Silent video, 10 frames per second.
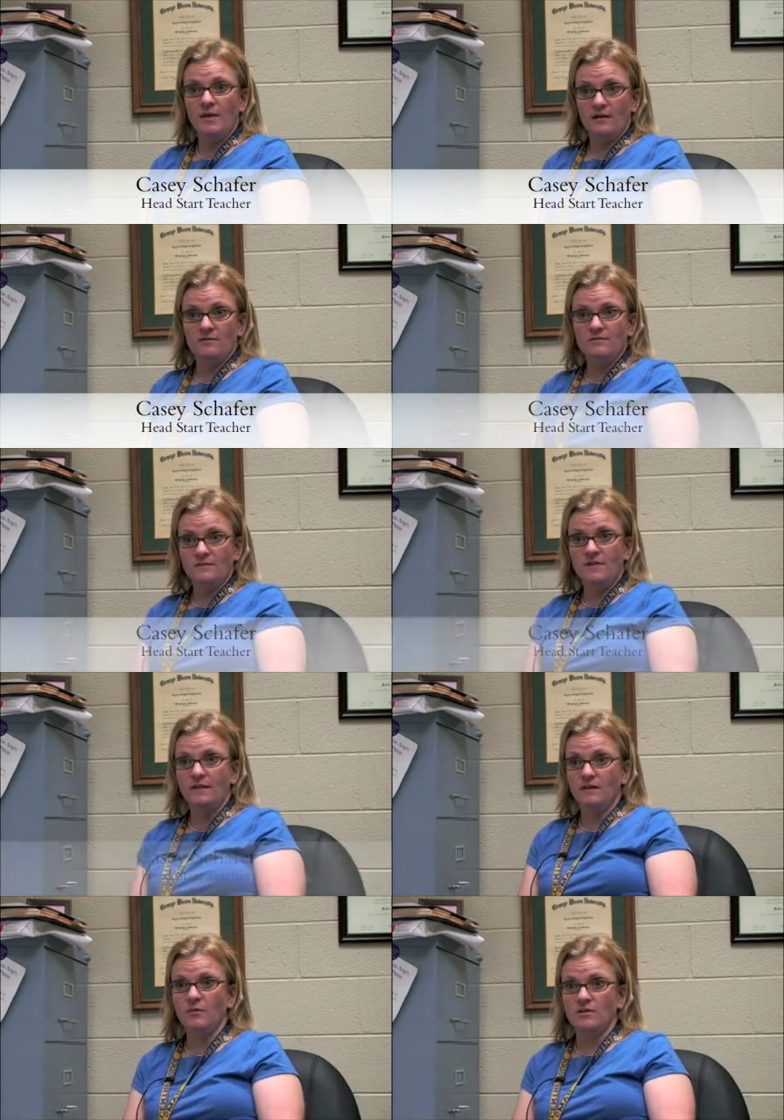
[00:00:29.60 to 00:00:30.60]
patterns of
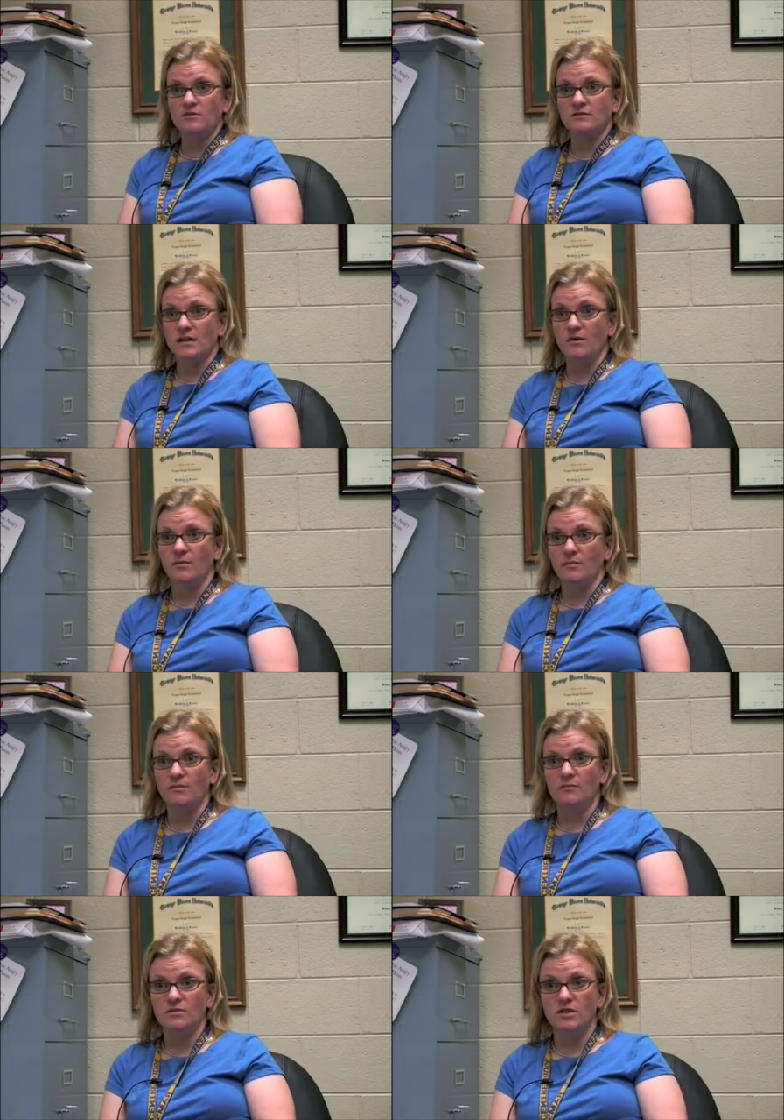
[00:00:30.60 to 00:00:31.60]
thinking questions help
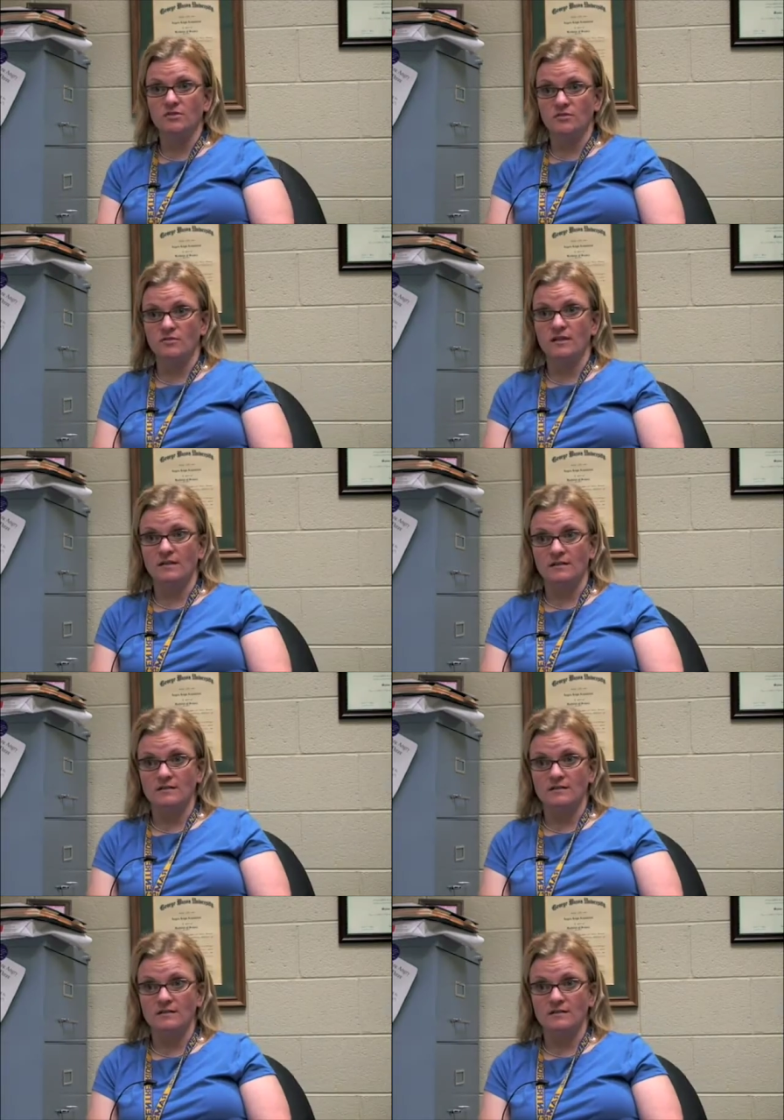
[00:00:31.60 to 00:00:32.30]
change their thinking